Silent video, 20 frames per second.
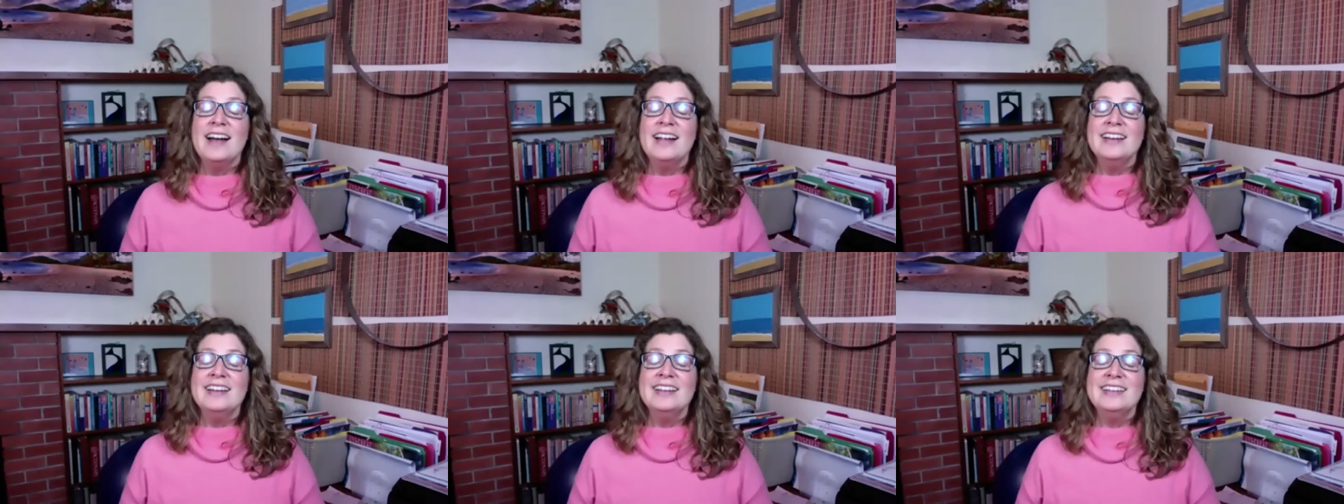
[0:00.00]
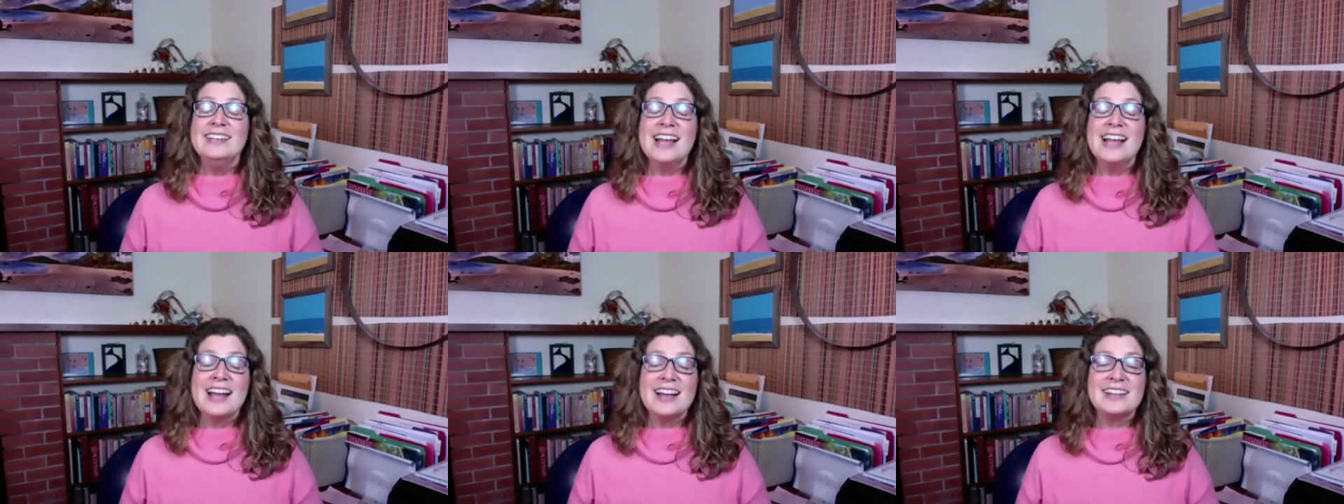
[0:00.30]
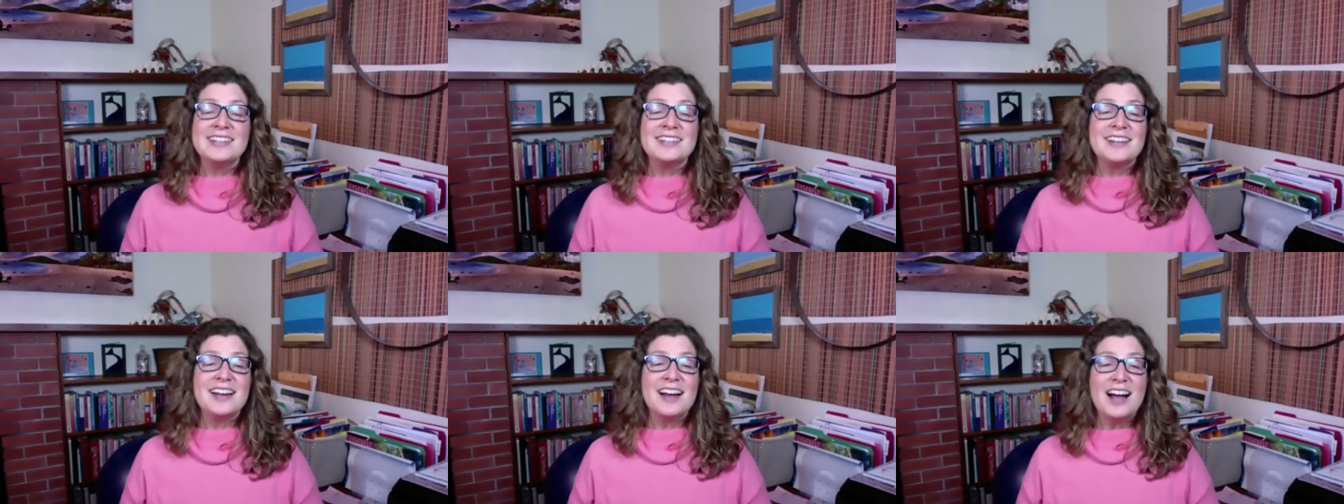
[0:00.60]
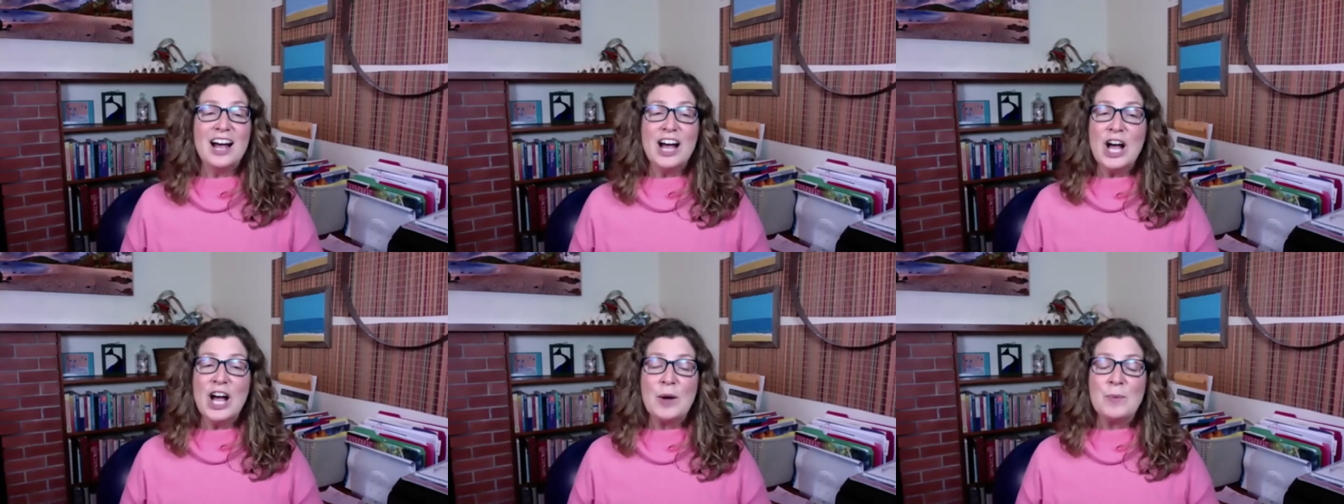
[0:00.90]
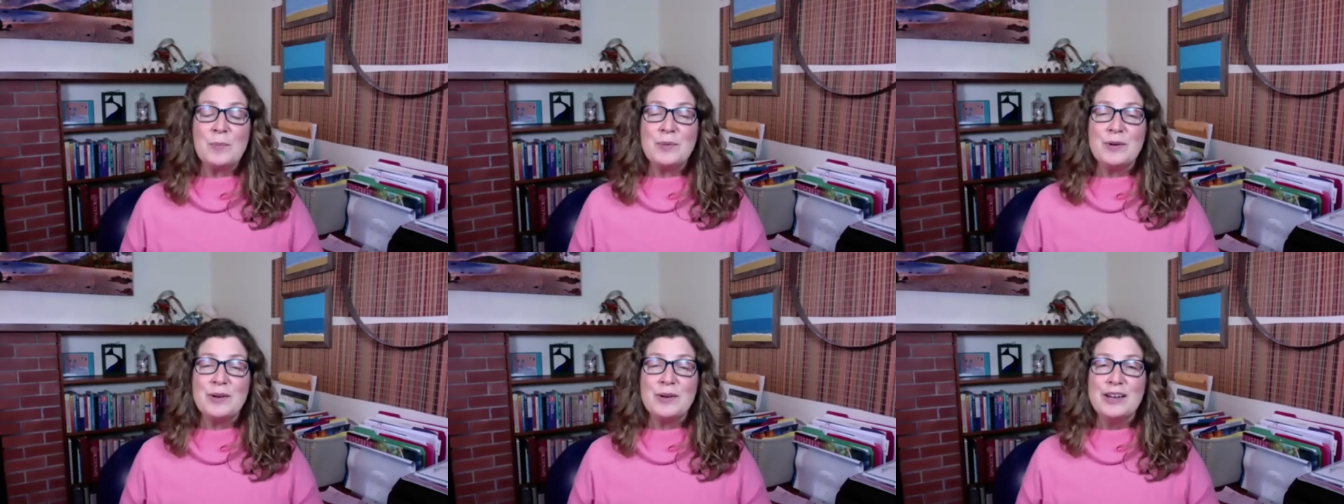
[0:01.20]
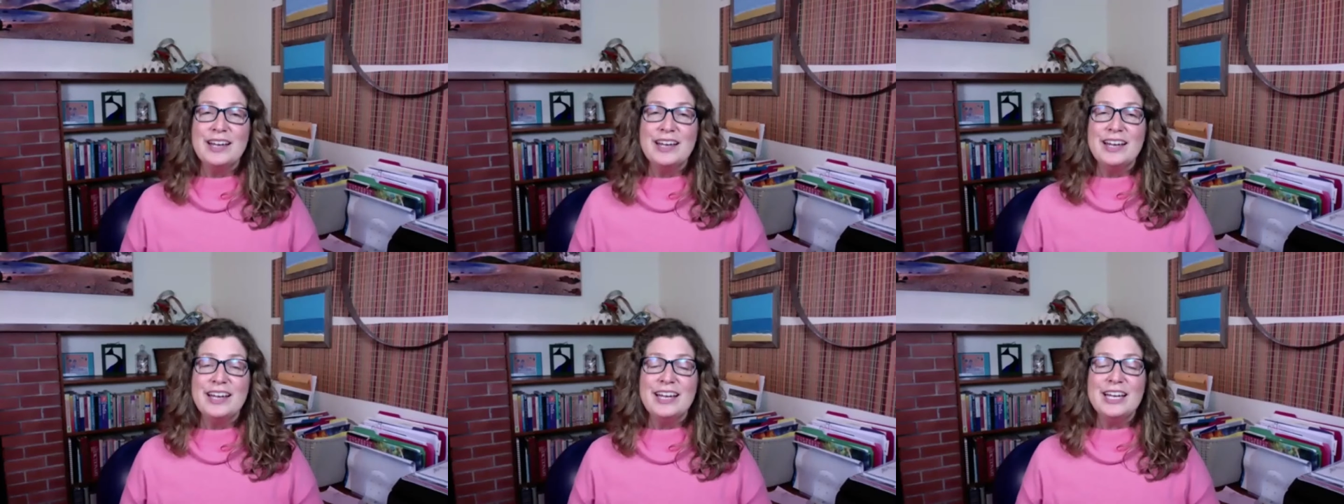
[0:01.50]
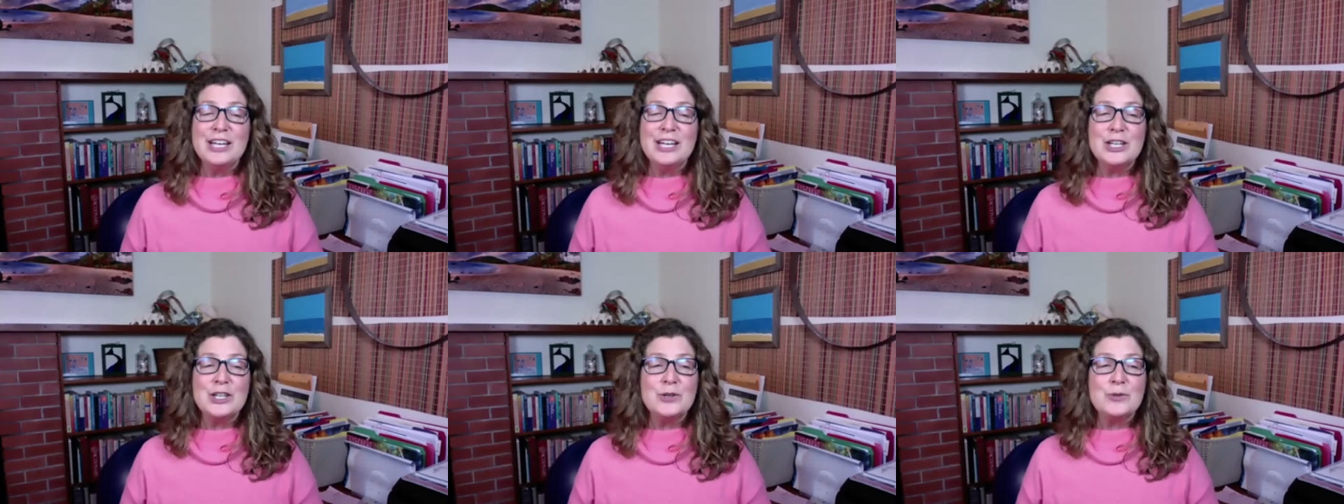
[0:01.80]
Next up
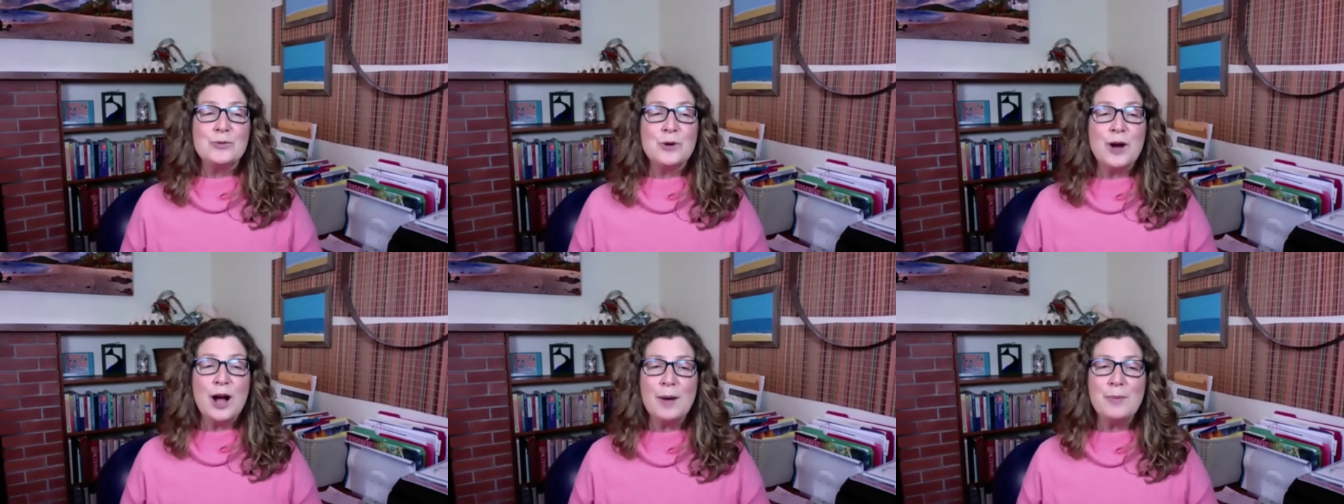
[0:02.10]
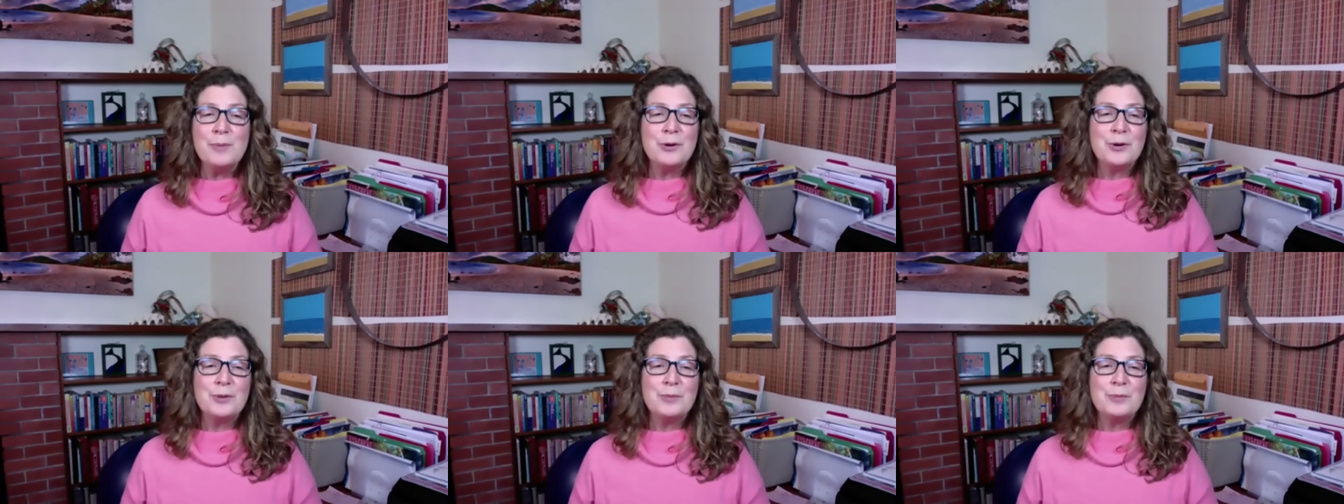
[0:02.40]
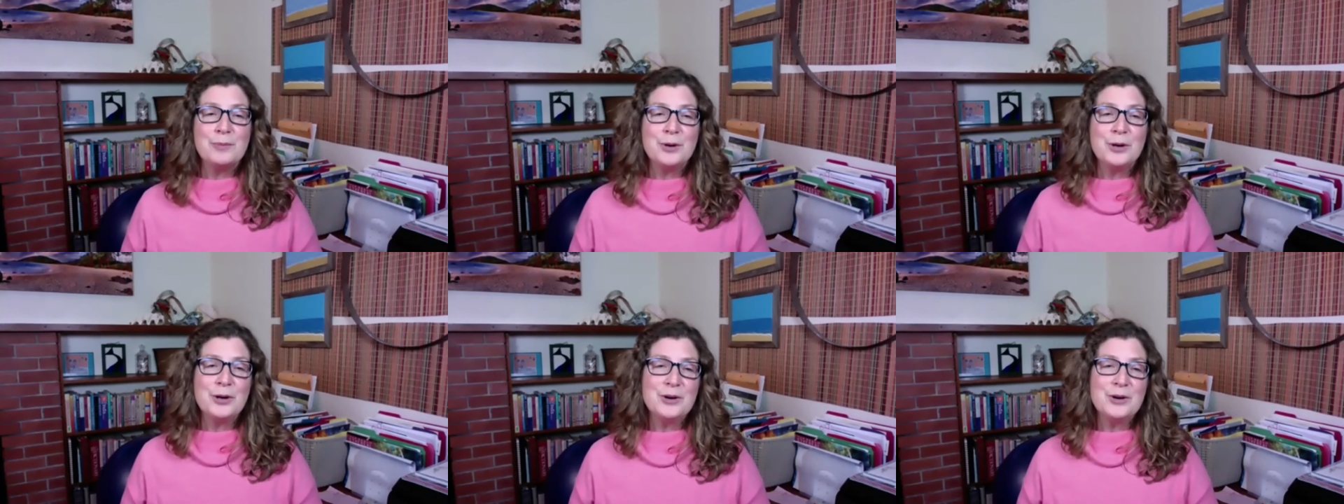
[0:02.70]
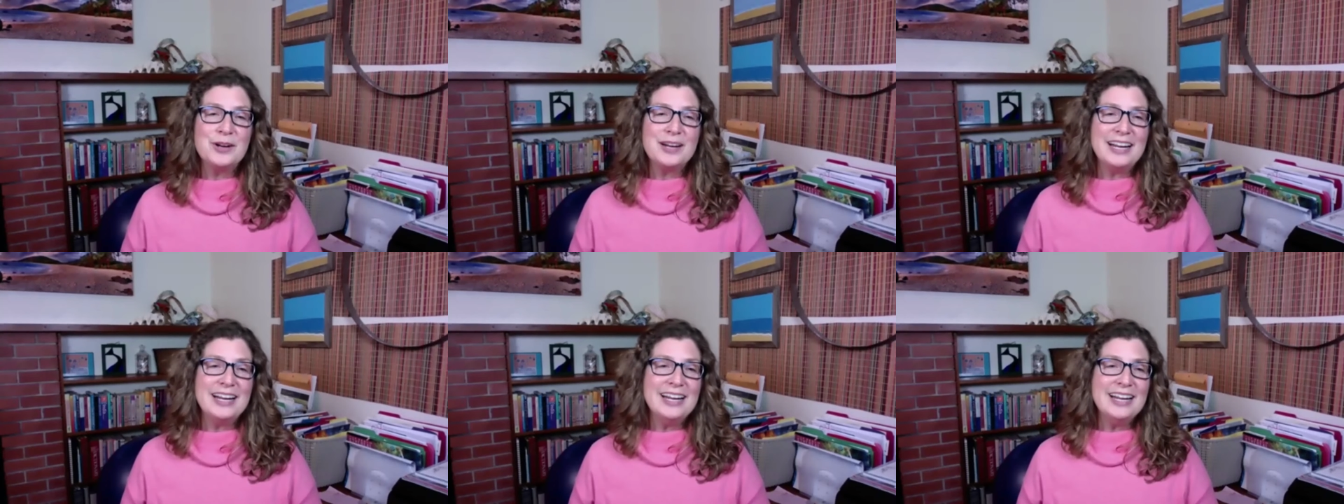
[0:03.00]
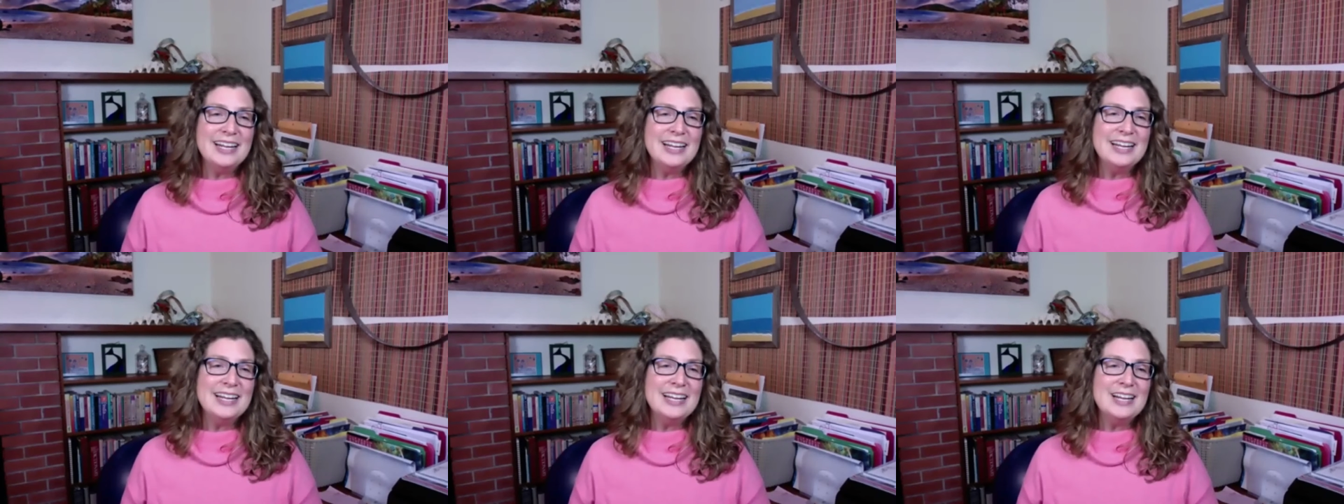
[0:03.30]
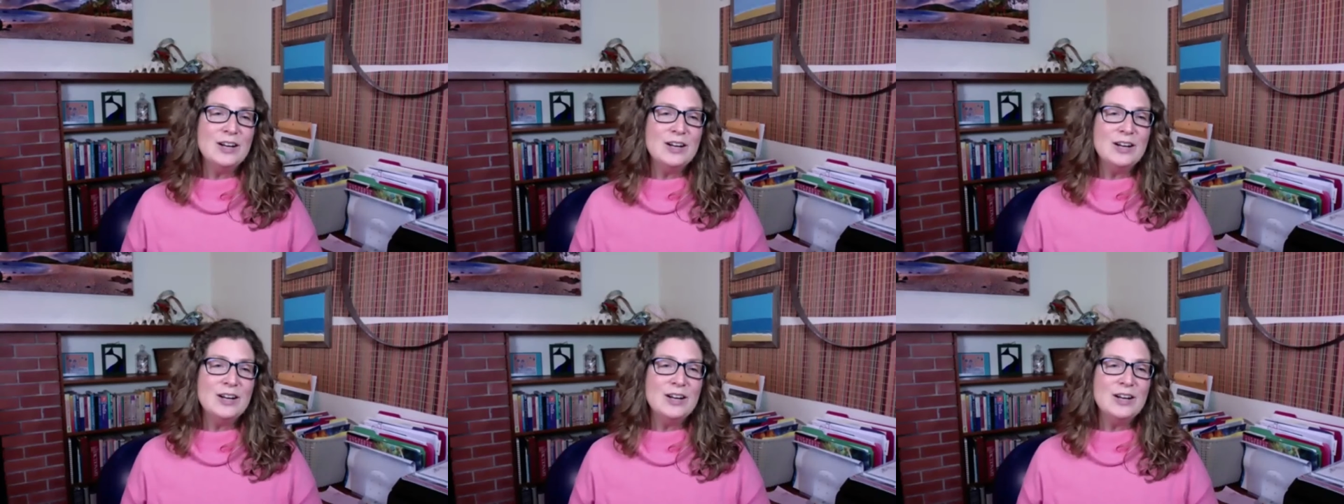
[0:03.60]
is Robert Murray,